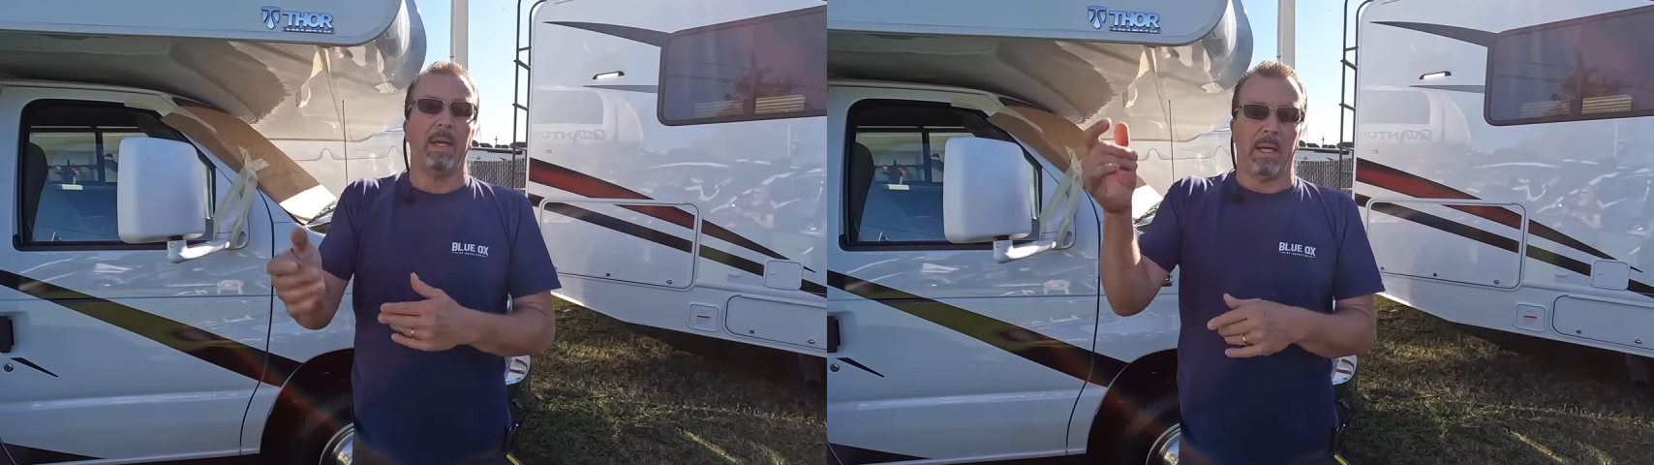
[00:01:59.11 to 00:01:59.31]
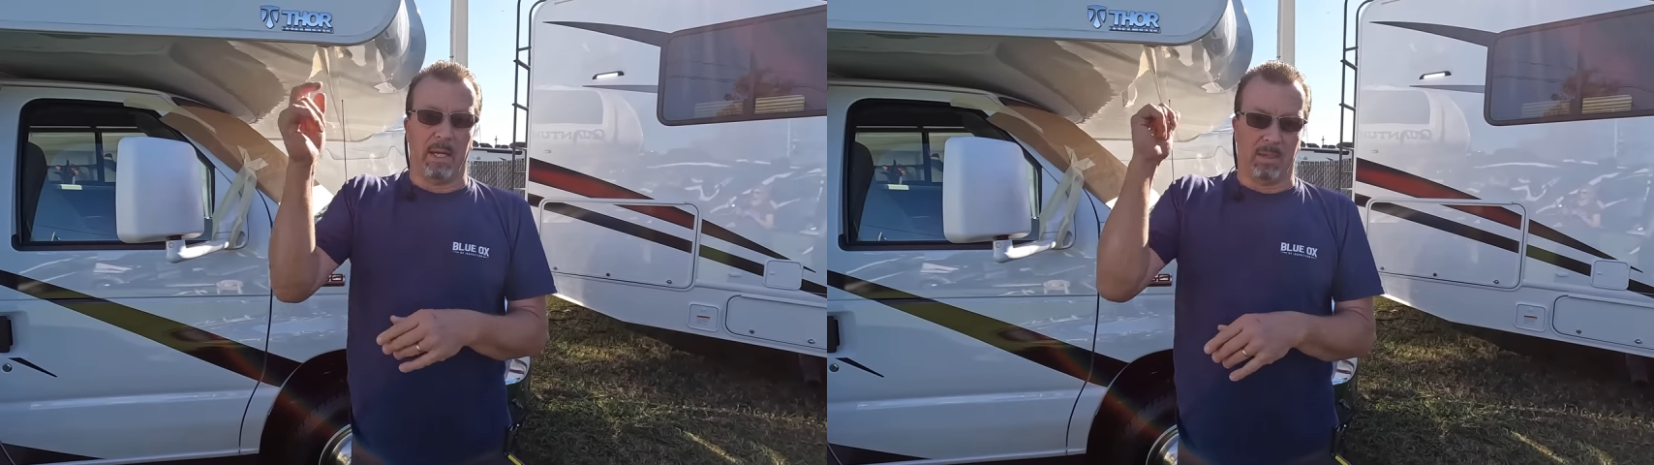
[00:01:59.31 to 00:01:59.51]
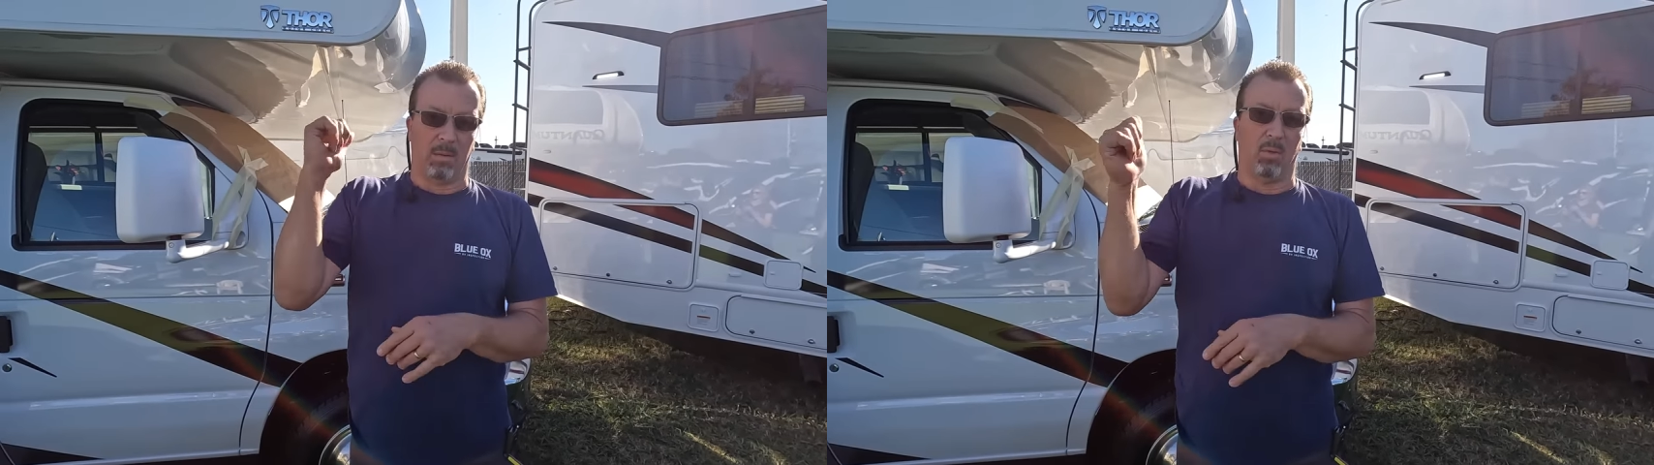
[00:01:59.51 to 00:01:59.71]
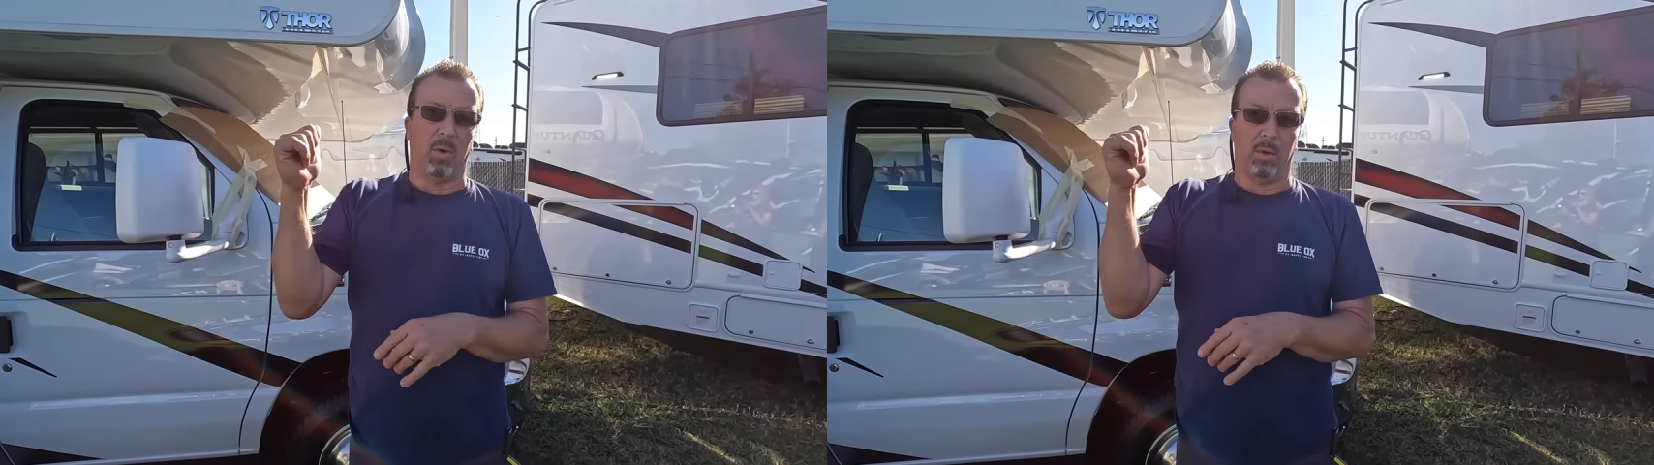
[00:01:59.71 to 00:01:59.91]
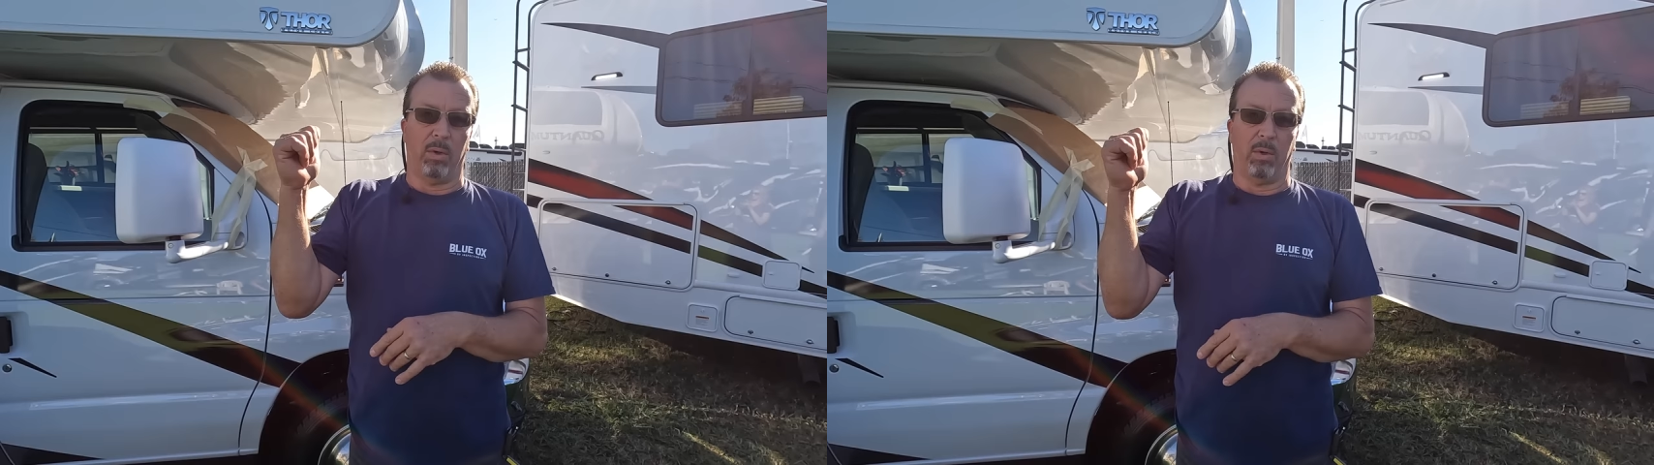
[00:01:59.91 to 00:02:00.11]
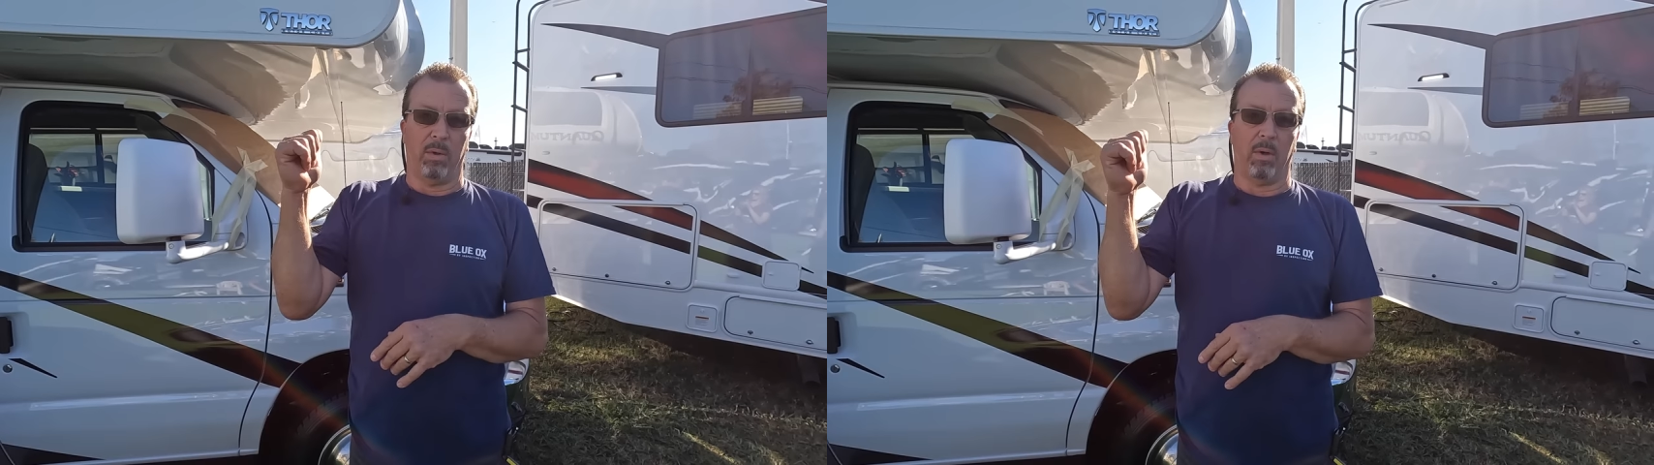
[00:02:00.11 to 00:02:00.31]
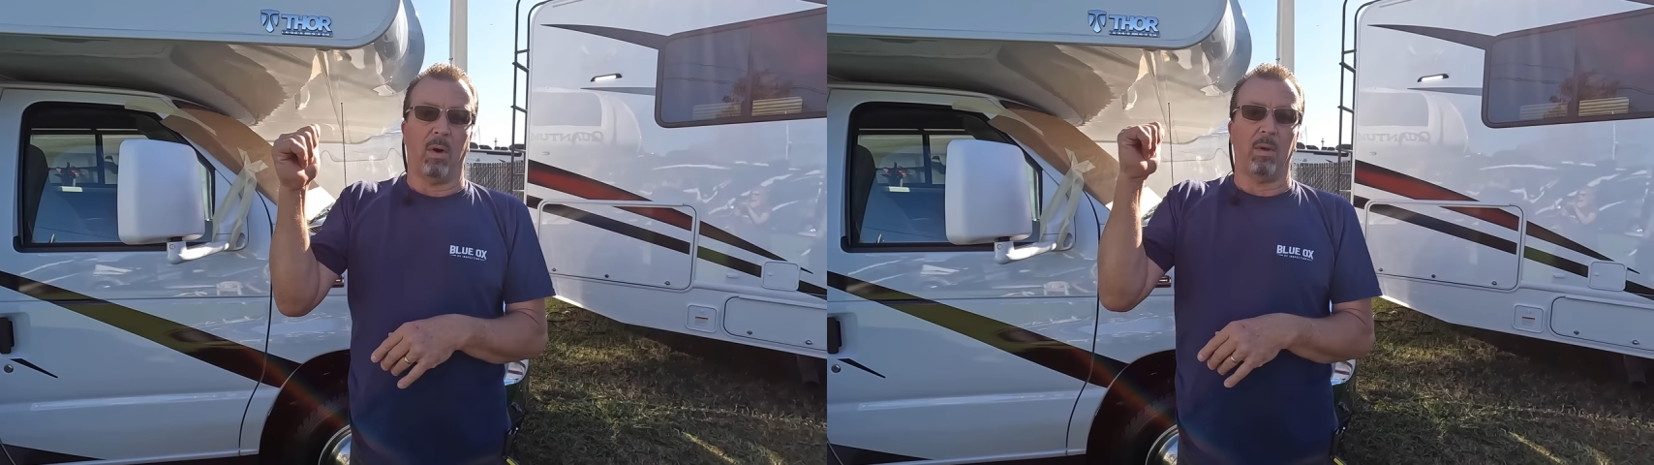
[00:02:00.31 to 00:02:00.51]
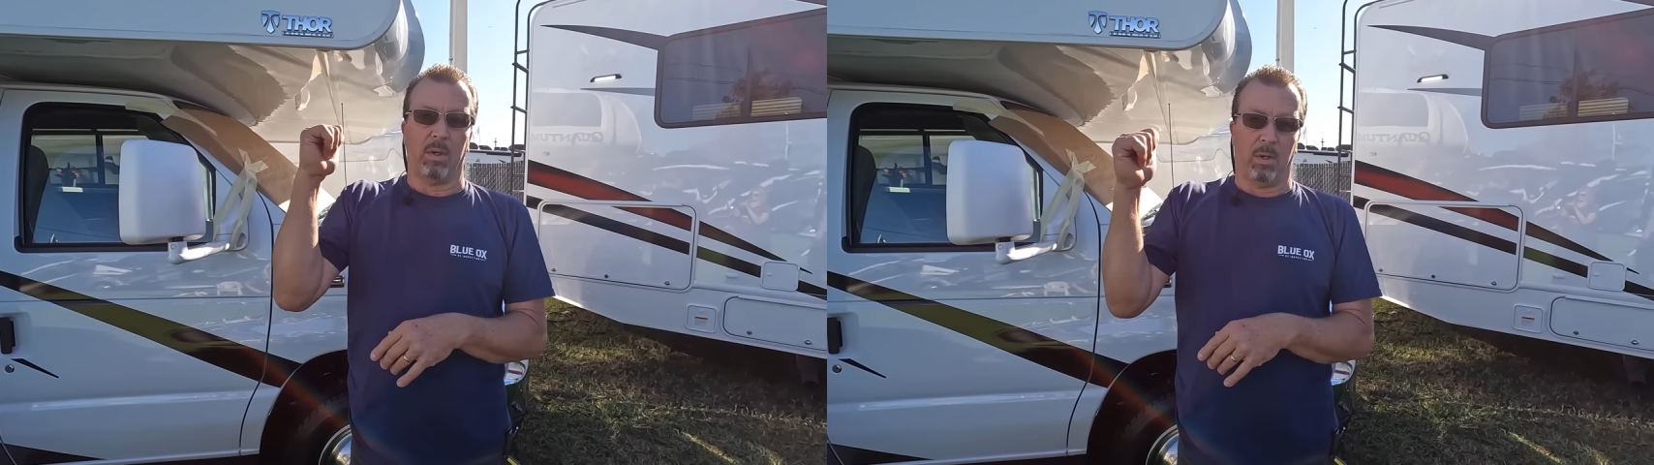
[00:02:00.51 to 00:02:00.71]
is the water
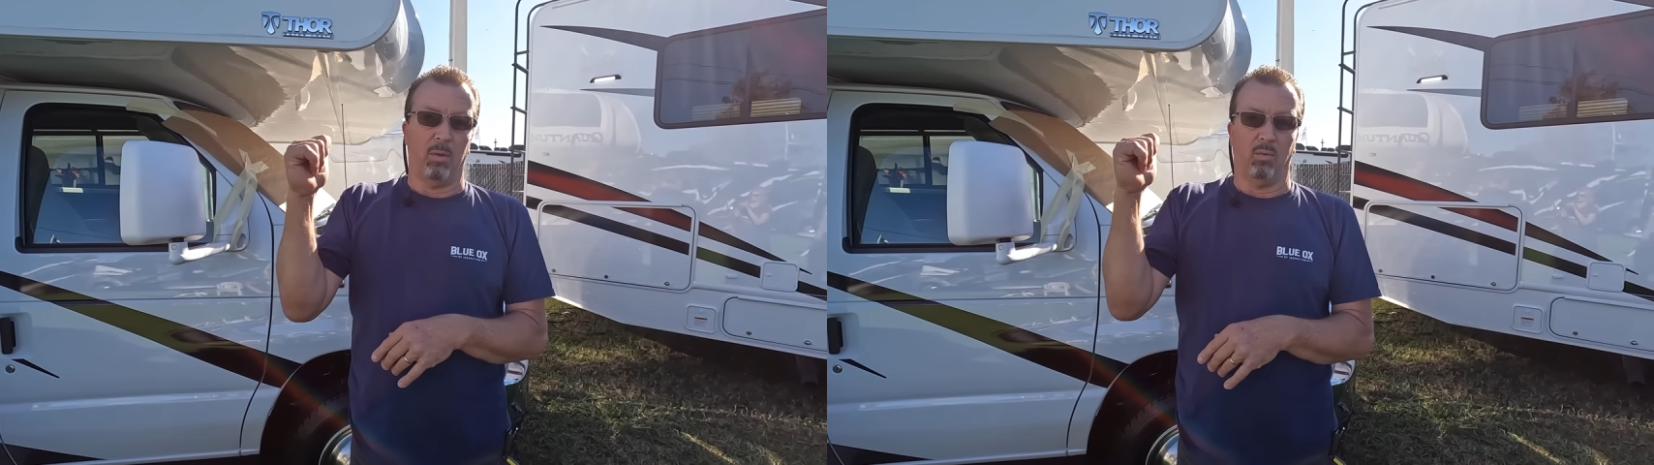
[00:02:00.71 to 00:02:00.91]
on the